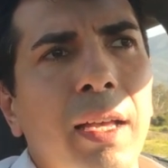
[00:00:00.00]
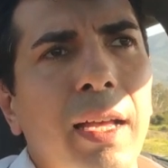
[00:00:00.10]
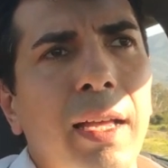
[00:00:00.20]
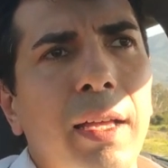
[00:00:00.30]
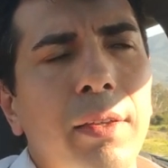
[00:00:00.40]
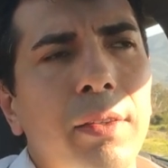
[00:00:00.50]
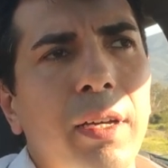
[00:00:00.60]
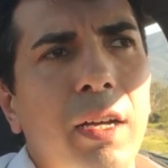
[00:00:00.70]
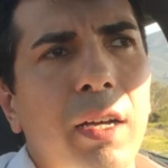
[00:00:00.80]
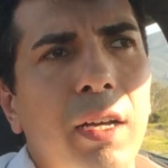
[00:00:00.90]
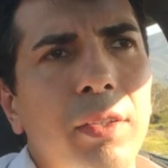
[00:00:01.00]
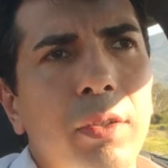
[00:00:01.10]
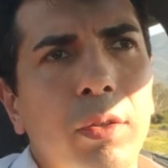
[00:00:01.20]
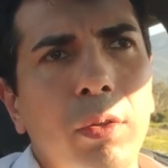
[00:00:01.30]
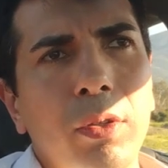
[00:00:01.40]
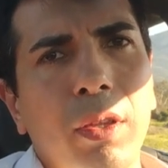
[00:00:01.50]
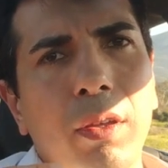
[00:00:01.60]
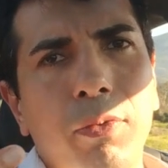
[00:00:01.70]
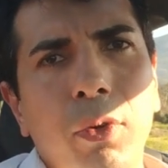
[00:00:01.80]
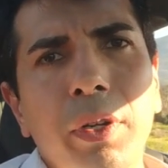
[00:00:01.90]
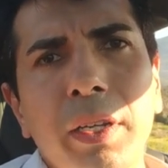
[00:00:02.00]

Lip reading: And it included the 4